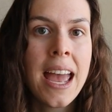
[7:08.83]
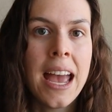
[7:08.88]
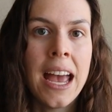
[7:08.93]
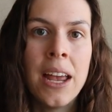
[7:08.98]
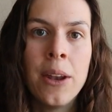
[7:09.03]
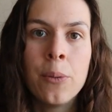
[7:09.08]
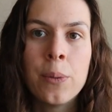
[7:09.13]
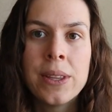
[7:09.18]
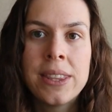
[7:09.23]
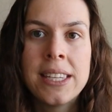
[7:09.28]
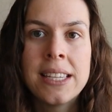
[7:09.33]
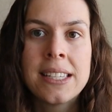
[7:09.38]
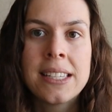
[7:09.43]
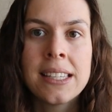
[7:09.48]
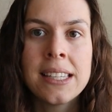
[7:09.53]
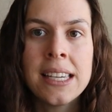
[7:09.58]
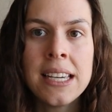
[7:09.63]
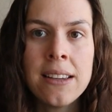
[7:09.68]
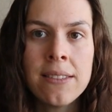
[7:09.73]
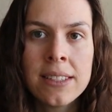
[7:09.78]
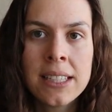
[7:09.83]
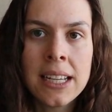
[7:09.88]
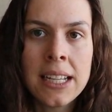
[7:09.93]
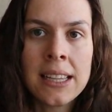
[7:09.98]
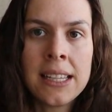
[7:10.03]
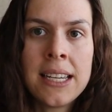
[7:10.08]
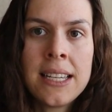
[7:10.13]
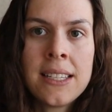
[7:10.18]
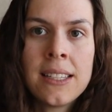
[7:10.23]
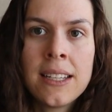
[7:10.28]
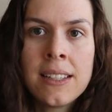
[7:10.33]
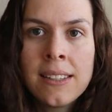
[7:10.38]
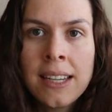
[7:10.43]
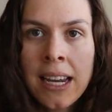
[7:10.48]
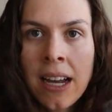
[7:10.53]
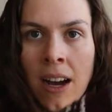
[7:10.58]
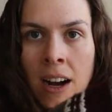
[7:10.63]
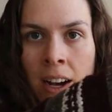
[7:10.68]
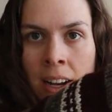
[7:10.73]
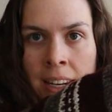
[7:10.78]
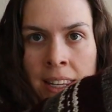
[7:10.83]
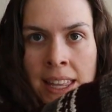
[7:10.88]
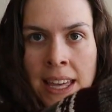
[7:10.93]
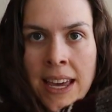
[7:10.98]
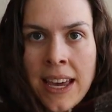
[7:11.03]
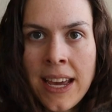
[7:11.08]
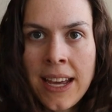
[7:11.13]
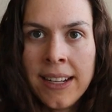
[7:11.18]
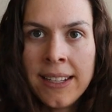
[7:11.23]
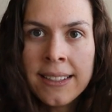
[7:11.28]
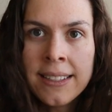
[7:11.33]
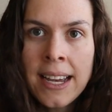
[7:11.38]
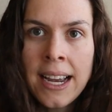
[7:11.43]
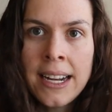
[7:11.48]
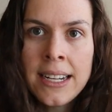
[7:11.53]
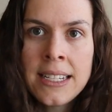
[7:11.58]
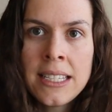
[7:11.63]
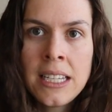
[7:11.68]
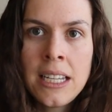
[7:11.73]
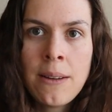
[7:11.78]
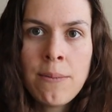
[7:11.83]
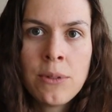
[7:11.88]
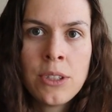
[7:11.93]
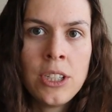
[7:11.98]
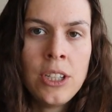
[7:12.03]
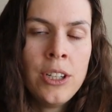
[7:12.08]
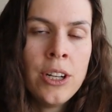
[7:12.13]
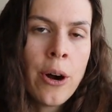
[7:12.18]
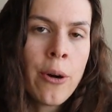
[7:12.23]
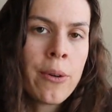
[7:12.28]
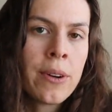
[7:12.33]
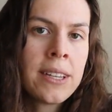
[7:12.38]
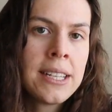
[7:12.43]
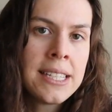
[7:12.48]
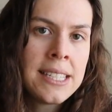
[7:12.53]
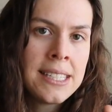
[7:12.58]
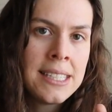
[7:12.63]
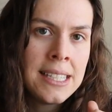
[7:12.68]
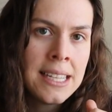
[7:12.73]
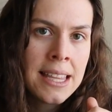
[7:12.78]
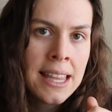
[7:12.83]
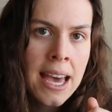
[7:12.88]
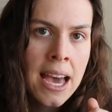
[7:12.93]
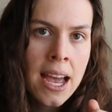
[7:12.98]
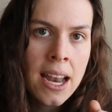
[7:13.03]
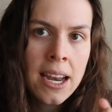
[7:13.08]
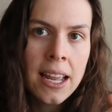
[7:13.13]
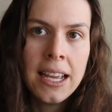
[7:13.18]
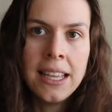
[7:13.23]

And with the sleeves, at least it's like on the inside seam, so you don't really see that.